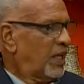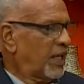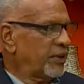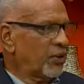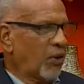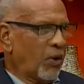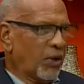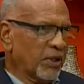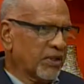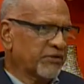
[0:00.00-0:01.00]
and
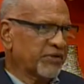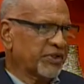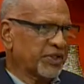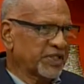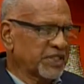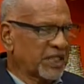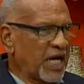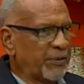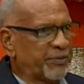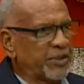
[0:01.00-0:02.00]
all of the things that
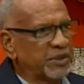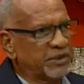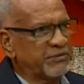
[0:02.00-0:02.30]
happened